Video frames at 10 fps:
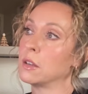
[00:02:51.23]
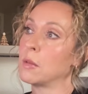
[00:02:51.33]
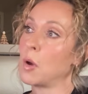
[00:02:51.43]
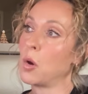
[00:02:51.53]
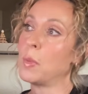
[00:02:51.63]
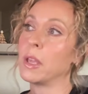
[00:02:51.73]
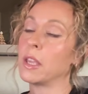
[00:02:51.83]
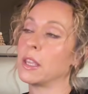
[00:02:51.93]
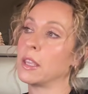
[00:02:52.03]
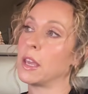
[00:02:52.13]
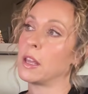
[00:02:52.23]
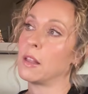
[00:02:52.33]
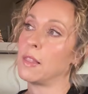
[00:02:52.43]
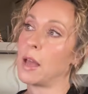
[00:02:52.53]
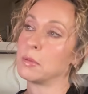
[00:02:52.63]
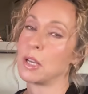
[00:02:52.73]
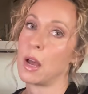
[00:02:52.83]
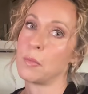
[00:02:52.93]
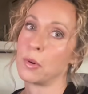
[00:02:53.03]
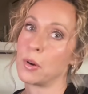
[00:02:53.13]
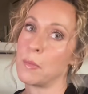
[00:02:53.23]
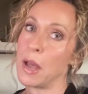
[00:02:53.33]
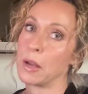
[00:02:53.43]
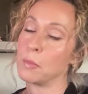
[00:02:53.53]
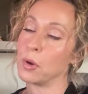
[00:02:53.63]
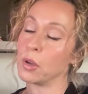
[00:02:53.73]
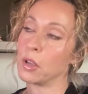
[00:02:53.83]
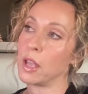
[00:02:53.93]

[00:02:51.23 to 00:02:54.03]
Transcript: am hoping I can get a laptop or a MacBook